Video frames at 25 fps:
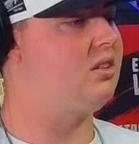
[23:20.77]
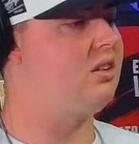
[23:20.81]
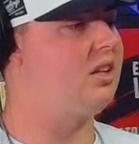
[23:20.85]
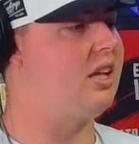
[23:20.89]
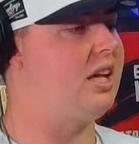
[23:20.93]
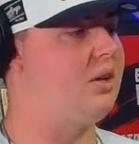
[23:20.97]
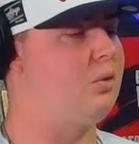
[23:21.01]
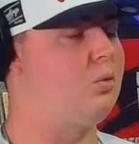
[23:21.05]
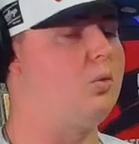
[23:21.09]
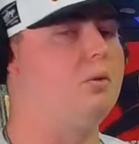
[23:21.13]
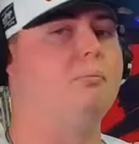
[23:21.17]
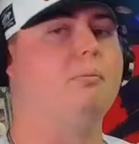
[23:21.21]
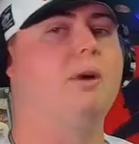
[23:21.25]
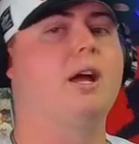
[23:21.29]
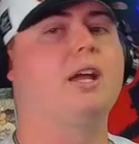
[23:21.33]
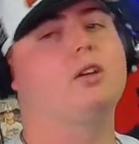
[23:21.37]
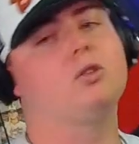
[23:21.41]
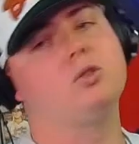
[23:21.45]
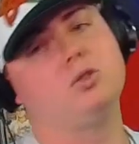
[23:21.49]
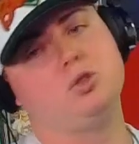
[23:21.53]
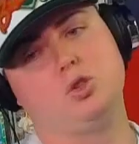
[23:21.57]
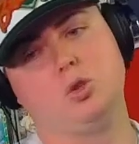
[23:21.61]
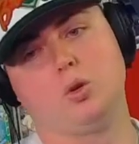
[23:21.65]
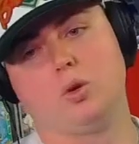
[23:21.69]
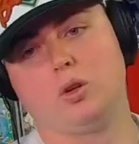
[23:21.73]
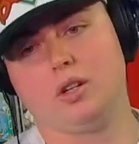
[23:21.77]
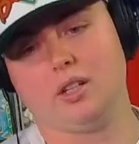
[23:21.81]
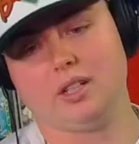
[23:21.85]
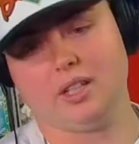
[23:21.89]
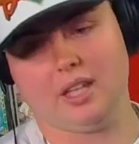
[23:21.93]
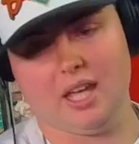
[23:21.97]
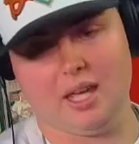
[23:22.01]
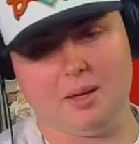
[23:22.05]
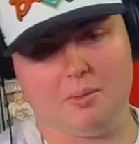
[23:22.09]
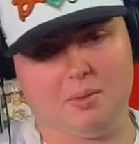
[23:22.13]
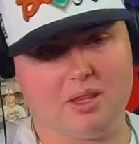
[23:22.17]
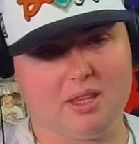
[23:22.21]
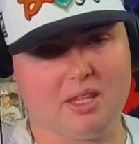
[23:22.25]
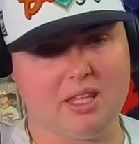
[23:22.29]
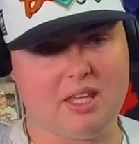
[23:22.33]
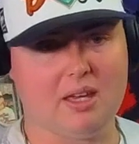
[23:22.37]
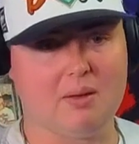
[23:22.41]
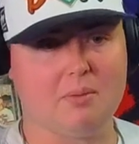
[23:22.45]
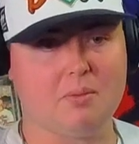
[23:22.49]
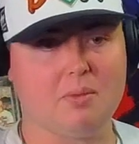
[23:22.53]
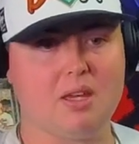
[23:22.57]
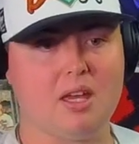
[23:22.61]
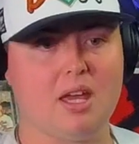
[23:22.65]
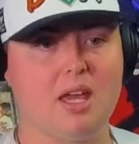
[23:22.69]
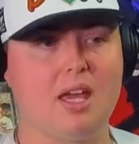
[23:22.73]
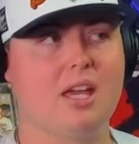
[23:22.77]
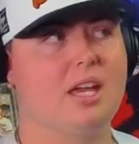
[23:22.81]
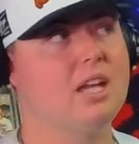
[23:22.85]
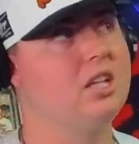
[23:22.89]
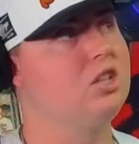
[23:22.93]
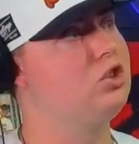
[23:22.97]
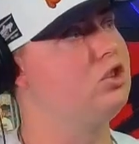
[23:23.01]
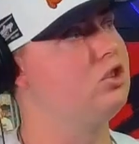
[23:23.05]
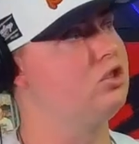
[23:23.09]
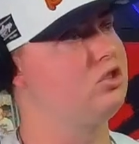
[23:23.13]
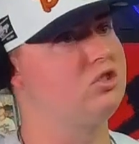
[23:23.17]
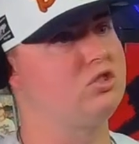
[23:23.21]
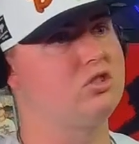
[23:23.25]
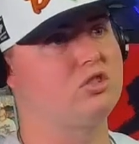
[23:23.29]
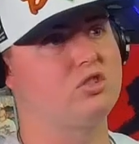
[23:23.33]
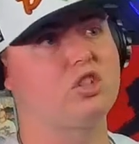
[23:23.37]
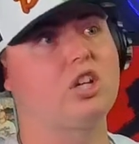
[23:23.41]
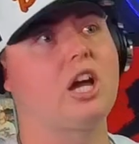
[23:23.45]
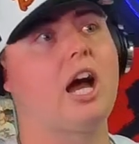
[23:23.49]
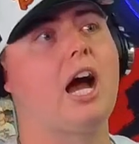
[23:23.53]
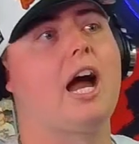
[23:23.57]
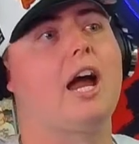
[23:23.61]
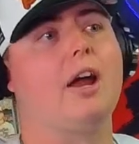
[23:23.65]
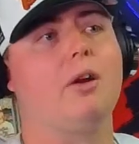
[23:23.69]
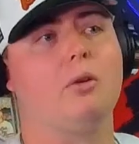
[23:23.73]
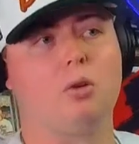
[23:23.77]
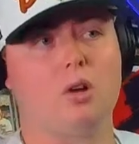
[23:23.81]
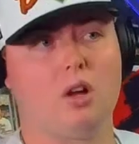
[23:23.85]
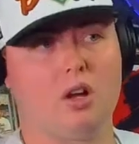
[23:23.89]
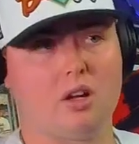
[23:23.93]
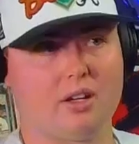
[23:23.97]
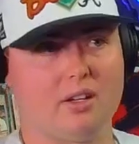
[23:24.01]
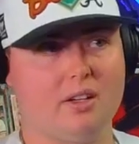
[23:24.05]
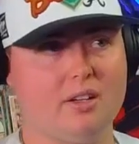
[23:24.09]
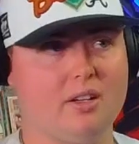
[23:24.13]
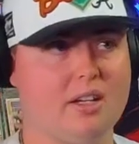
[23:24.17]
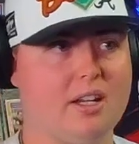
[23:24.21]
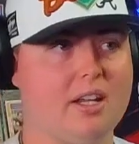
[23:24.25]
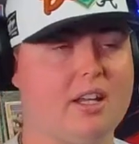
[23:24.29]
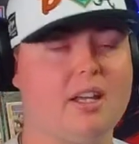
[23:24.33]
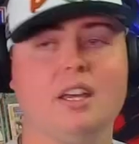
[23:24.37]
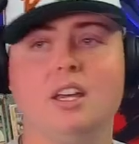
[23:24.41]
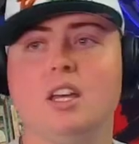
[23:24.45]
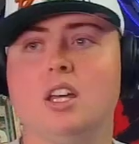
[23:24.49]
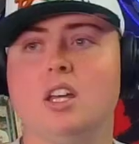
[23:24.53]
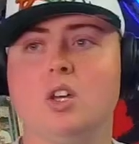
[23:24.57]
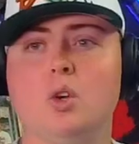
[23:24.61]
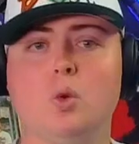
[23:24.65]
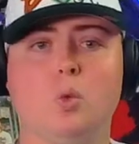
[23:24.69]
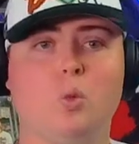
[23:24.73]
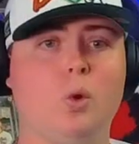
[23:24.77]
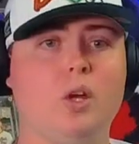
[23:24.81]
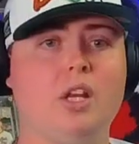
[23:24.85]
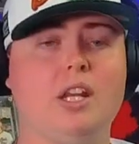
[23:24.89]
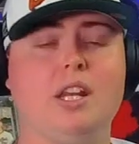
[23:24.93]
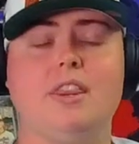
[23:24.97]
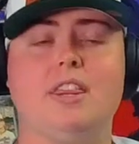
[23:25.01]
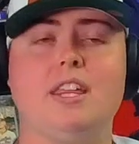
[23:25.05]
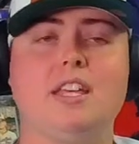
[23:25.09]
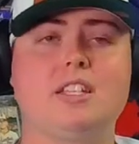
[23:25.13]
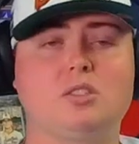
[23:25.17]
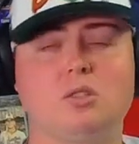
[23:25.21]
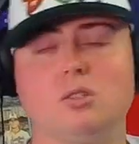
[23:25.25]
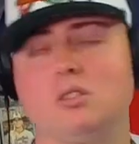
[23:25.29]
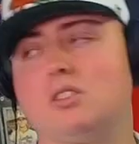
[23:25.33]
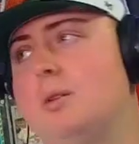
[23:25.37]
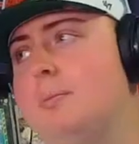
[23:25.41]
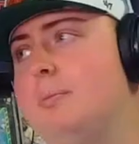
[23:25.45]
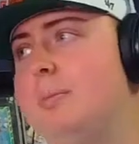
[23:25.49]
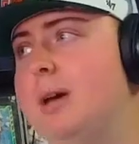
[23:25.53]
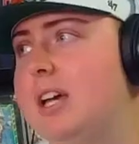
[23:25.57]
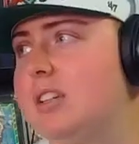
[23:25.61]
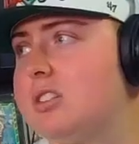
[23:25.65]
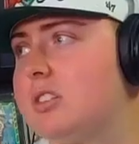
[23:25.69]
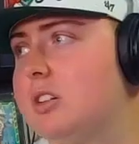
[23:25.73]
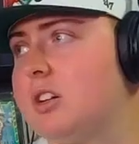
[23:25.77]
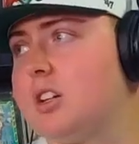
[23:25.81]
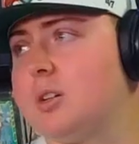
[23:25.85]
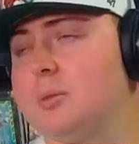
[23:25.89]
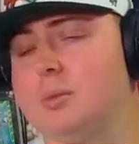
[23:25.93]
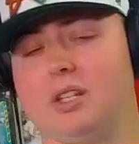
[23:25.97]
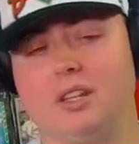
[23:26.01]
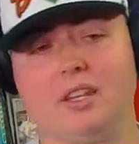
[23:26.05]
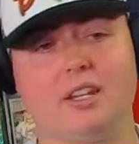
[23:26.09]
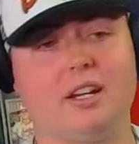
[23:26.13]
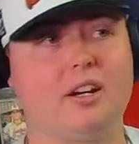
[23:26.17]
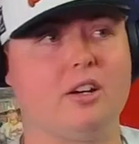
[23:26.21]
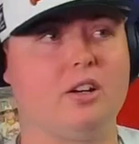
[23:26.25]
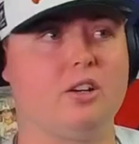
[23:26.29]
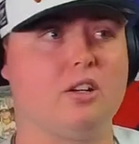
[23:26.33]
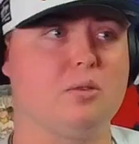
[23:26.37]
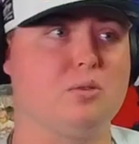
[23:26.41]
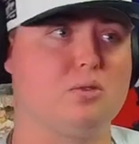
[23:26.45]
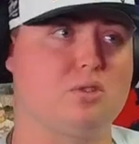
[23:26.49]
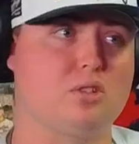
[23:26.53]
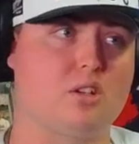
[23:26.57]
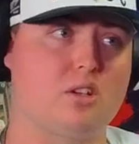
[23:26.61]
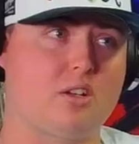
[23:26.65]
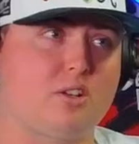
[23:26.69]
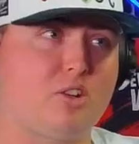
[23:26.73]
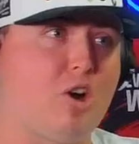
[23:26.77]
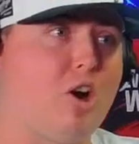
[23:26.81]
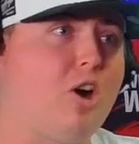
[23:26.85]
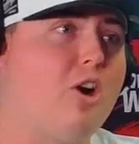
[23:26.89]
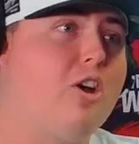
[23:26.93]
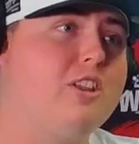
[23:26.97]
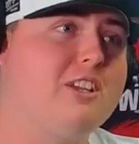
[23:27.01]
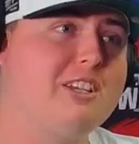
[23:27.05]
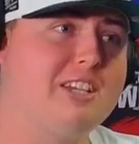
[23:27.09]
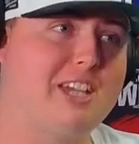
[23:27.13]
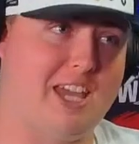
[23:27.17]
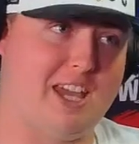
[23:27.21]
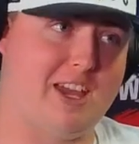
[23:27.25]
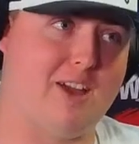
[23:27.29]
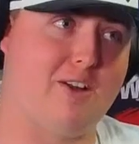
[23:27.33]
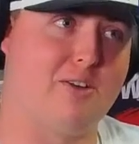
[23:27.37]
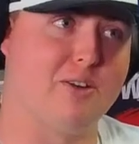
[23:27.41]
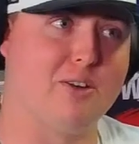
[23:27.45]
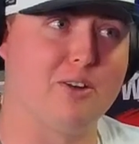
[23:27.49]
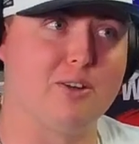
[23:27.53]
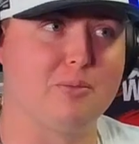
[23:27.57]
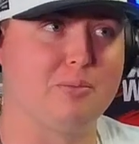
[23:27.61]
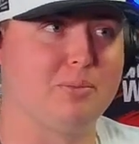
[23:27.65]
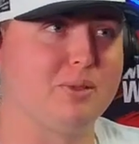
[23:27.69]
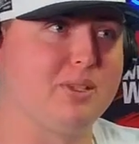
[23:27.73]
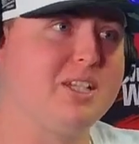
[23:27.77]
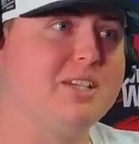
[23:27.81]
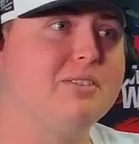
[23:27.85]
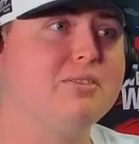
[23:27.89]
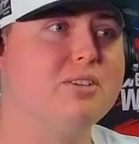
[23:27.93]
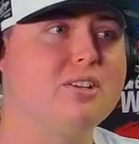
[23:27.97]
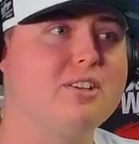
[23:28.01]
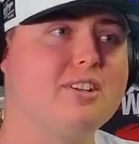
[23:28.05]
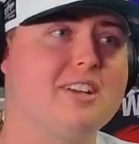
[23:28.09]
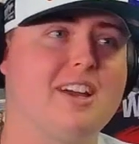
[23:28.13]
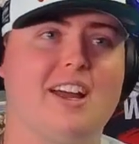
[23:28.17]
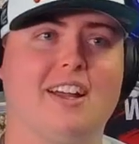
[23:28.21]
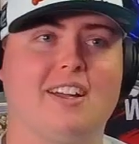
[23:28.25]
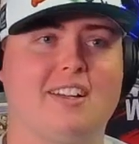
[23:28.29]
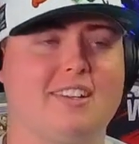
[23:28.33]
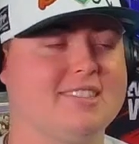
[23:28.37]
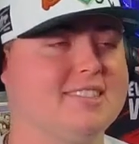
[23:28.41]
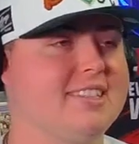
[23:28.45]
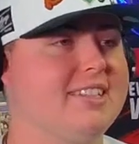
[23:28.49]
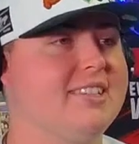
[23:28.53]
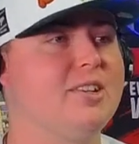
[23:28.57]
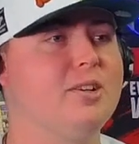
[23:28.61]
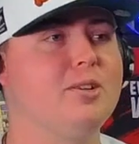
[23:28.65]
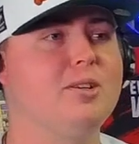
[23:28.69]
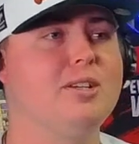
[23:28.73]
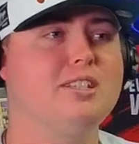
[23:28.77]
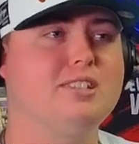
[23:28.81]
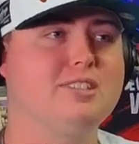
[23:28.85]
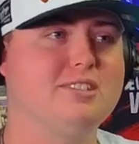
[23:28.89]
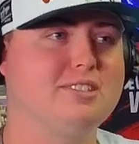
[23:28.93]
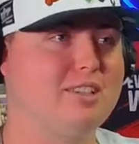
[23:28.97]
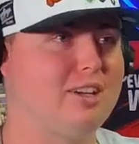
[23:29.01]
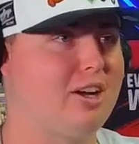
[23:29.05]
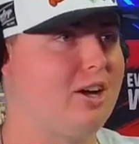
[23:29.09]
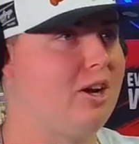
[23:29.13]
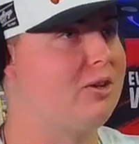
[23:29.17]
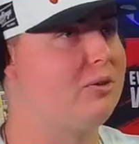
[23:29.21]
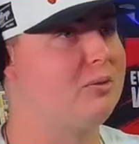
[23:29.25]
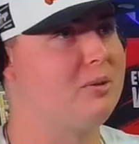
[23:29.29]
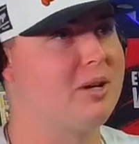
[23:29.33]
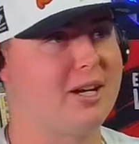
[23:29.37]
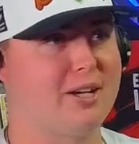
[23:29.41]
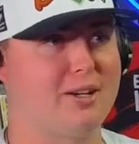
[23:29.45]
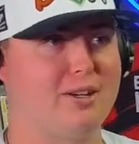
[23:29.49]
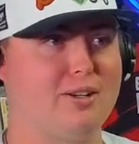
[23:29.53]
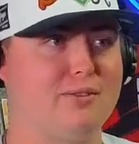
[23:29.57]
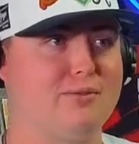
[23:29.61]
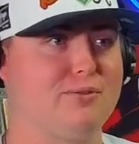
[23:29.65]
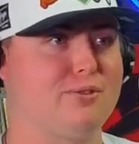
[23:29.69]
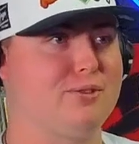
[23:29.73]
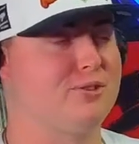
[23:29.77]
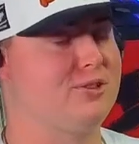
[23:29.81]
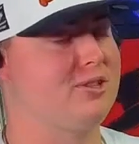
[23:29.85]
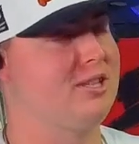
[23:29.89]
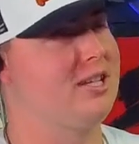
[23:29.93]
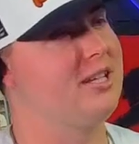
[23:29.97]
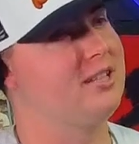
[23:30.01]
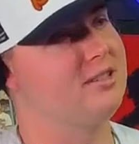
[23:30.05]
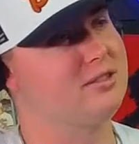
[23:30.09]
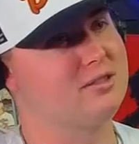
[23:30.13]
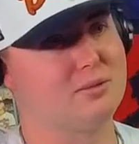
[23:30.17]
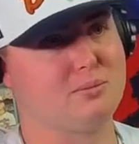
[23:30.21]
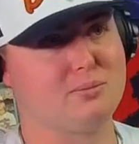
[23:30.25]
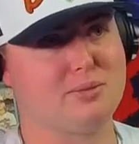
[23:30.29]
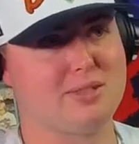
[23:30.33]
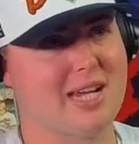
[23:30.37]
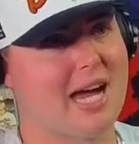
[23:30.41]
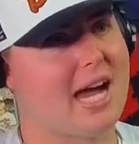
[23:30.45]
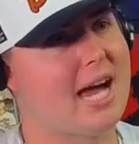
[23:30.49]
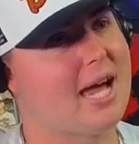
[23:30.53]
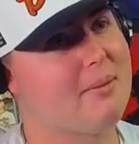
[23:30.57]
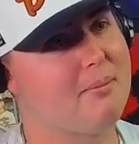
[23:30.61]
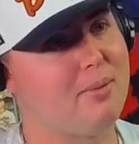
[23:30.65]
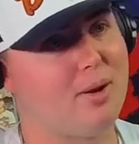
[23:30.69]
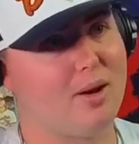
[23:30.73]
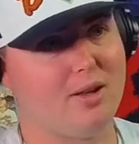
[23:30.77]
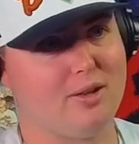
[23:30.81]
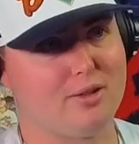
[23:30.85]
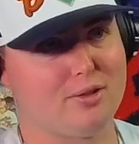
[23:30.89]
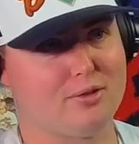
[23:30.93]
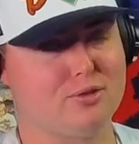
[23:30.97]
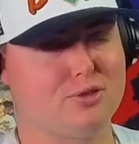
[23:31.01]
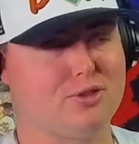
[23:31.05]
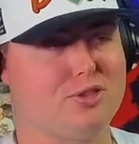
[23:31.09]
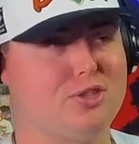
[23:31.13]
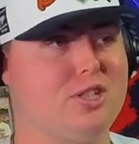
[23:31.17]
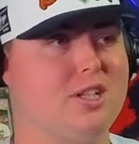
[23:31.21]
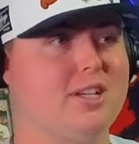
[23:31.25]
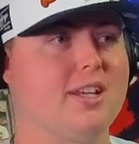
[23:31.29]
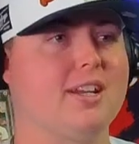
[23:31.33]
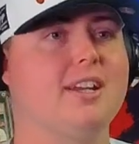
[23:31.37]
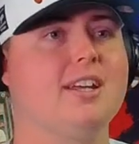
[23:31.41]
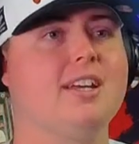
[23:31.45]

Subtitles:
to like when Michael Jordan came in the NBA and just skyrocketed it. When this was the best argument that I heard. It was Colin Cowherd, believe it or not, because I know he's on record for saying some diabolical shit.